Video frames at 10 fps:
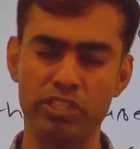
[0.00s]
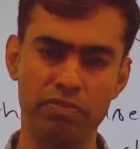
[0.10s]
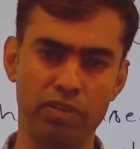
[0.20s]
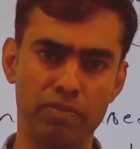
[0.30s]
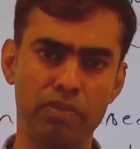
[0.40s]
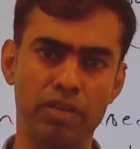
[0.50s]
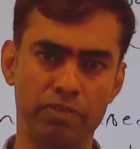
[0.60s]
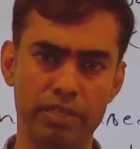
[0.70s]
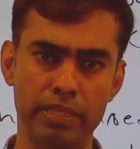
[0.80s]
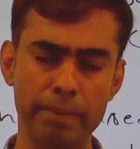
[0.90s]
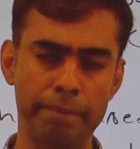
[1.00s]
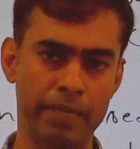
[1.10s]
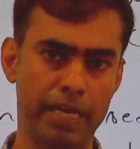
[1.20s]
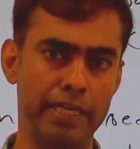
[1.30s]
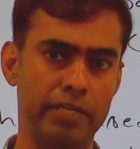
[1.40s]
formula for the
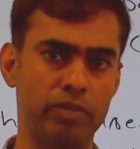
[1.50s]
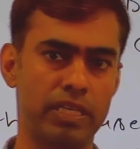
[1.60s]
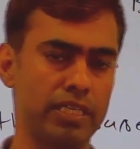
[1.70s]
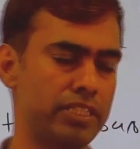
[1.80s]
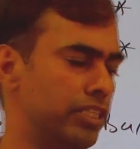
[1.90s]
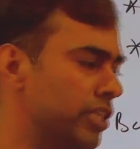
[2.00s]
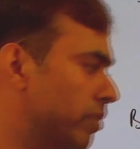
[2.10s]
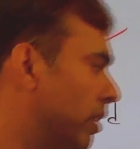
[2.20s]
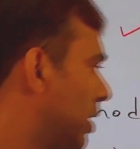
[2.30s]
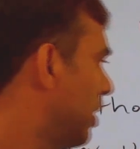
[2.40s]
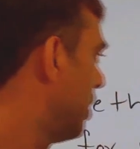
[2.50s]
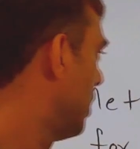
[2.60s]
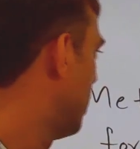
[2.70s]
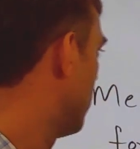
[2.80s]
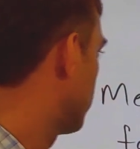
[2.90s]
unequal class interval.
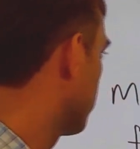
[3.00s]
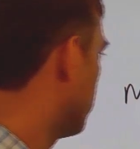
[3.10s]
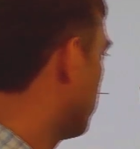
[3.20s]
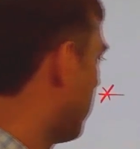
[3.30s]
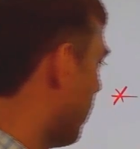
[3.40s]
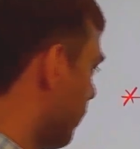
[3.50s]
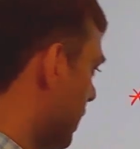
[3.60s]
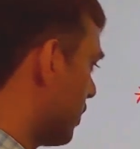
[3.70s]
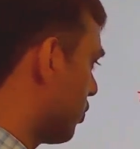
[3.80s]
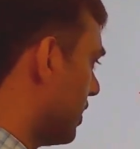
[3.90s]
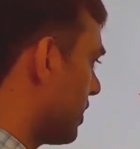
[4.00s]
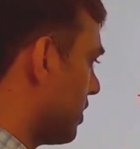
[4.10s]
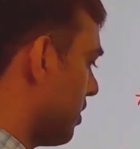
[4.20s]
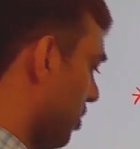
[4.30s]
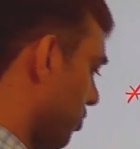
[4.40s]
So, we also discuss
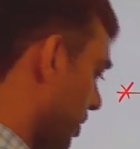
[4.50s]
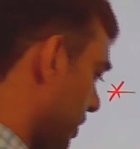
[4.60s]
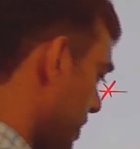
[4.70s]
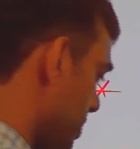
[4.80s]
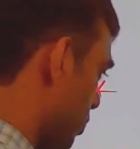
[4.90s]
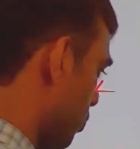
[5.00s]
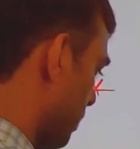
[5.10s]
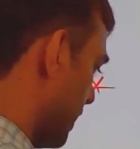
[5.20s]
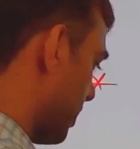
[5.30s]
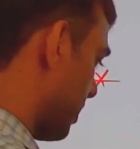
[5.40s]
about these two methods